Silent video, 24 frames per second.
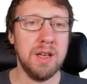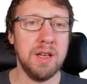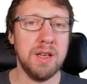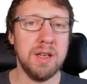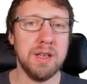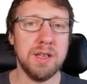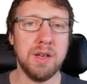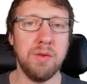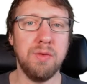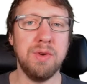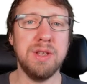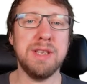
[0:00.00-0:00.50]

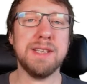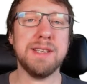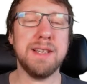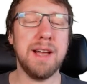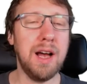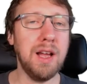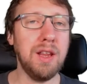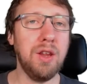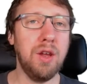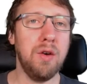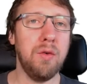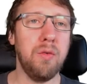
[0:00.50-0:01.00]
So we
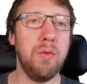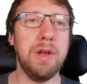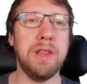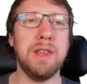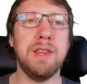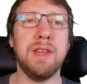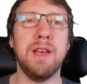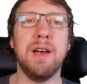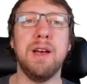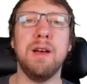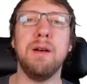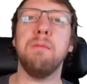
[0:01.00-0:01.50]
start with
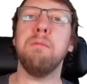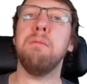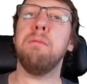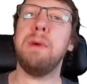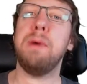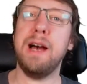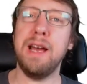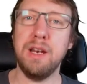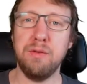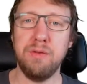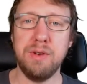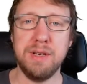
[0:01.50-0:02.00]
the
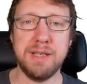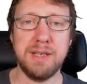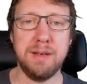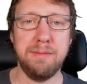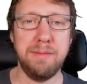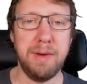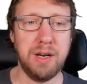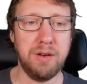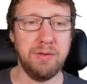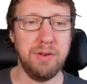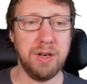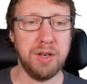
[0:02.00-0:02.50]
binary
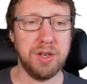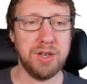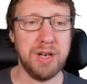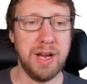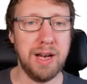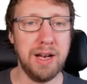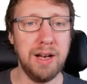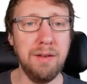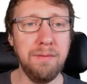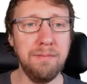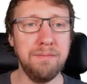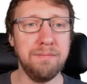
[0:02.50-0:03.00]
symmetric
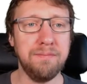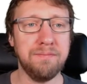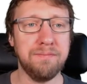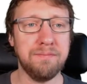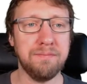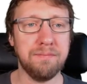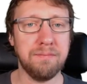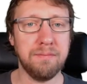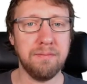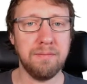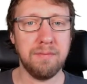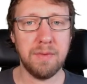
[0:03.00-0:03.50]
channel.
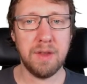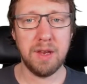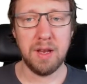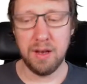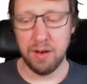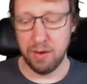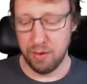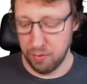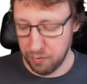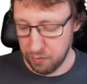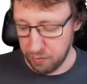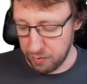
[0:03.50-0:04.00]

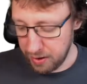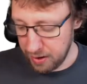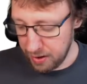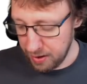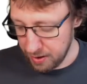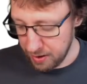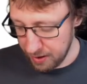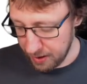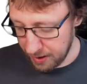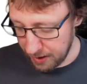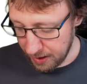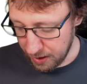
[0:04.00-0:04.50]

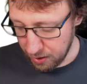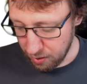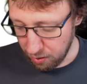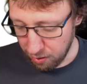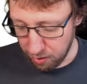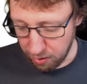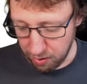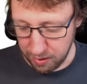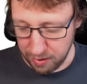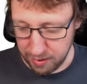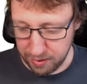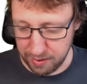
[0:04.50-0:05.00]
We
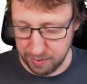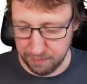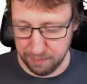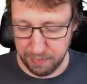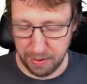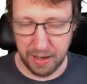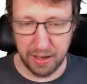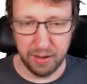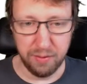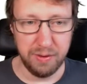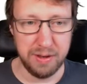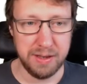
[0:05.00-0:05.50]
recall the
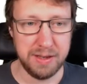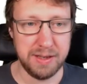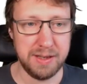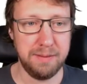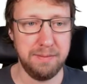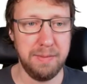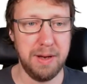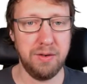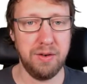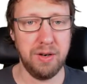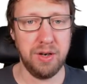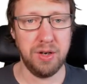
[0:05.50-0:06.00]
binary
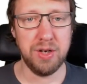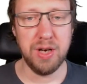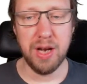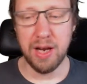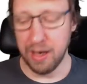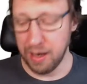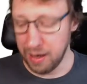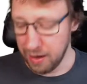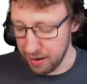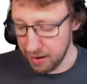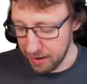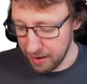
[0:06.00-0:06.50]
symmetric
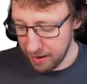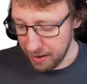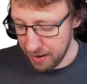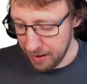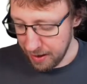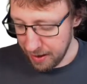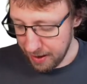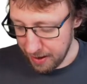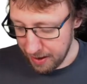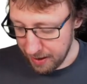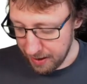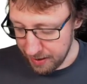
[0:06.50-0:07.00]
channel
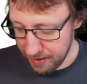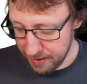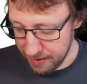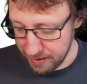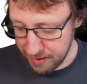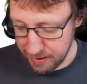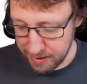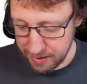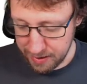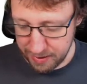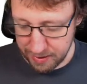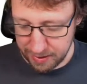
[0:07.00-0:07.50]

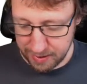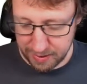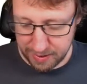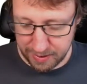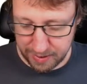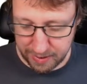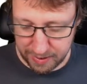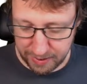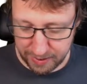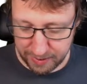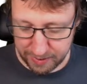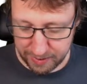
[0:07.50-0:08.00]

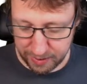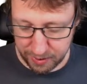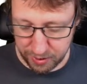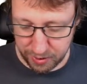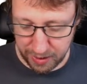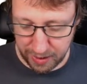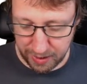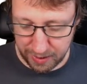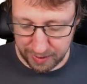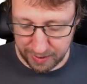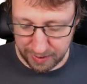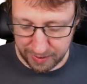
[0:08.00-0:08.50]
is a
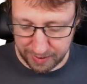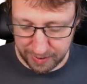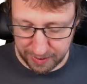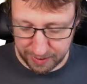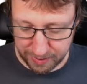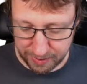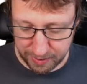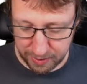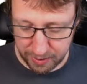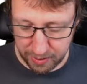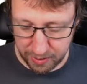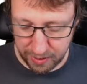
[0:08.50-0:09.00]
channel that
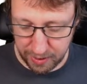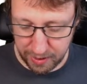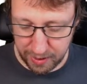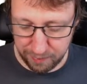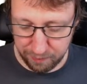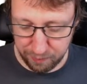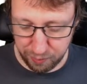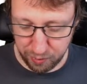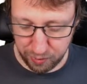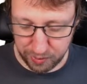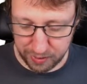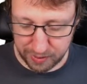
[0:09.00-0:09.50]
has
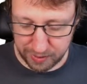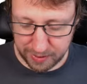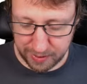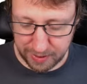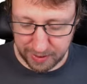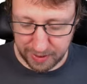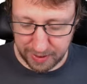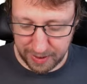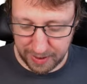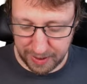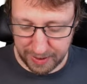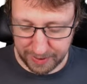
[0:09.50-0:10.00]
inputs
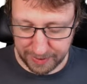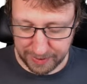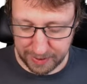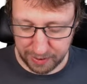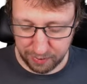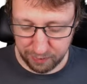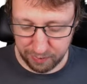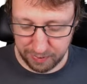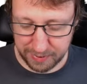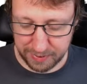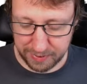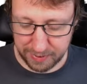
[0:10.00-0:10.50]
x
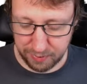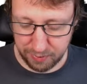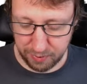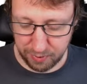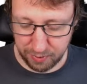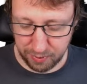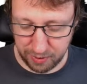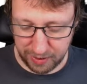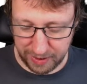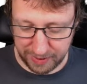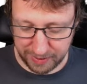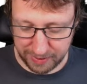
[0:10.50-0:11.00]
equals 0
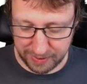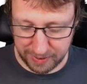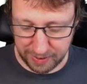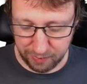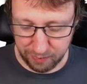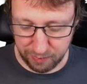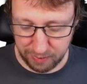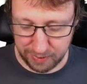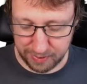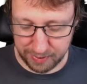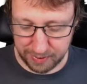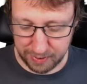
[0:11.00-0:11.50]
or x
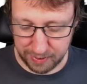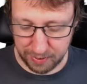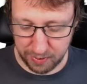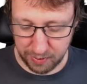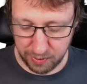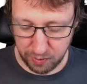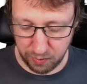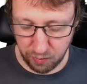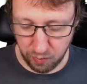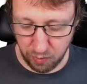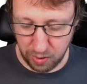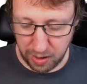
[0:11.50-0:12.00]
equals
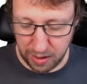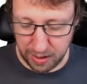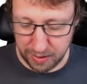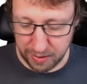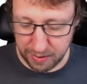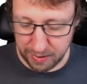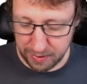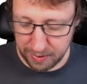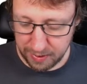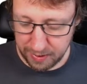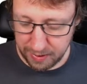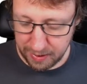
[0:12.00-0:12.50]

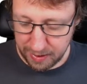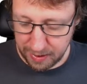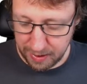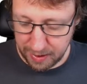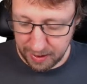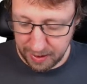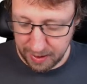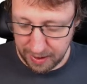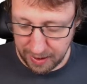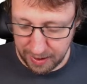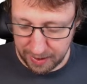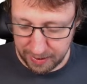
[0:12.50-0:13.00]
1,
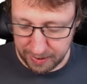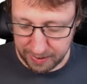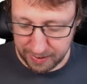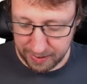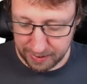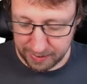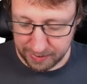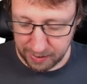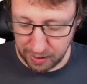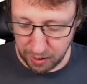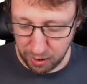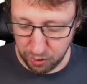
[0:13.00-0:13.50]
and it
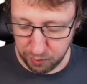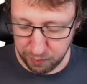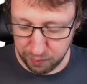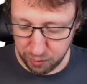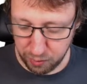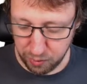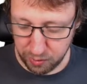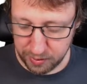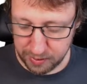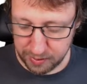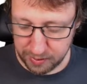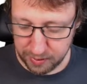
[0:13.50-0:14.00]
has
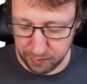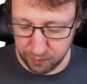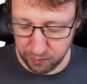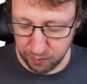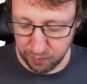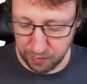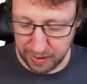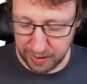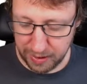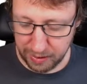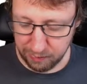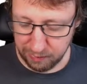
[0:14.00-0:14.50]
outputs
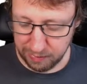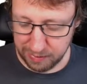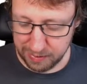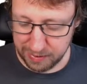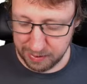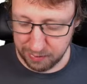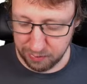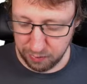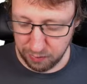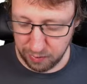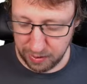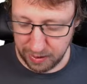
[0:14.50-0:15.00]
y equals
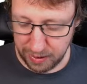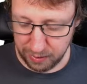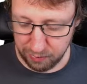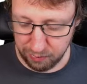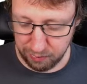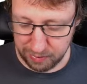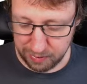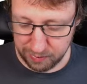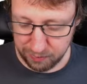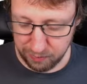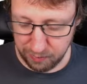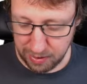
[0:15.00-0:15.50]
0, y
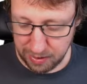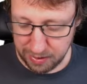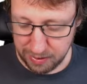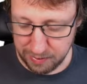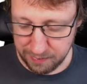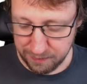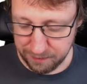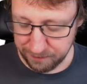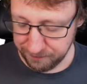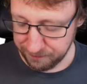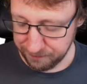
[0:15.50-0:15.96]
equals 1.